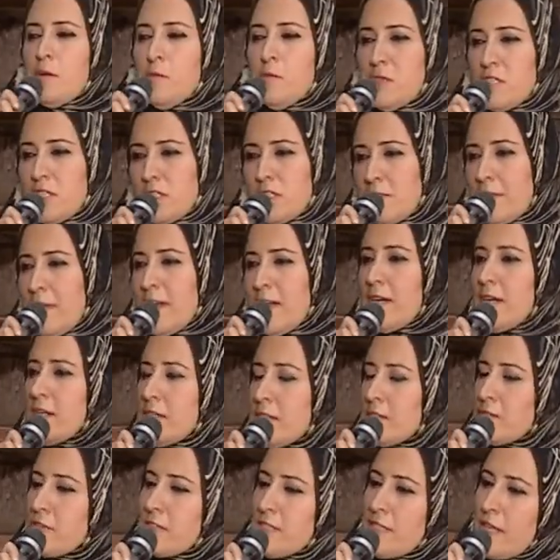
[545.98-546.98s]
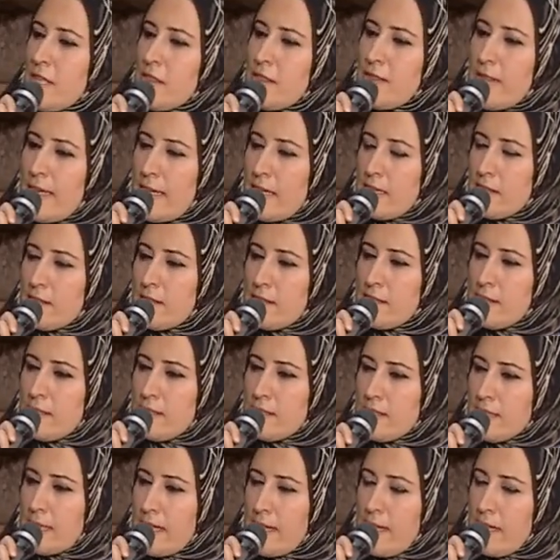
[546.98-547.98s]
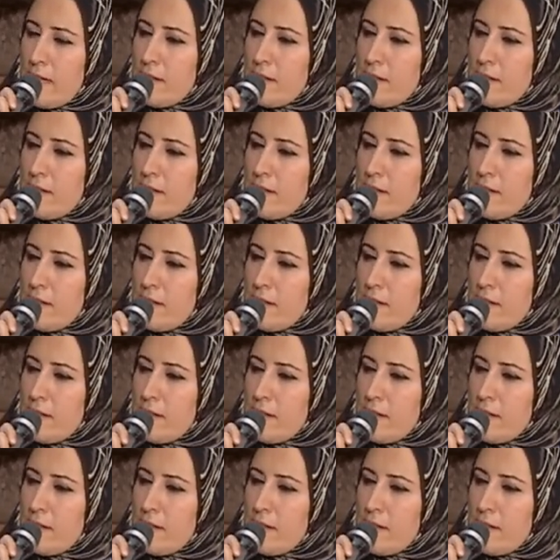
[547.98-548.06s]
Mrs. Maha, you've said that this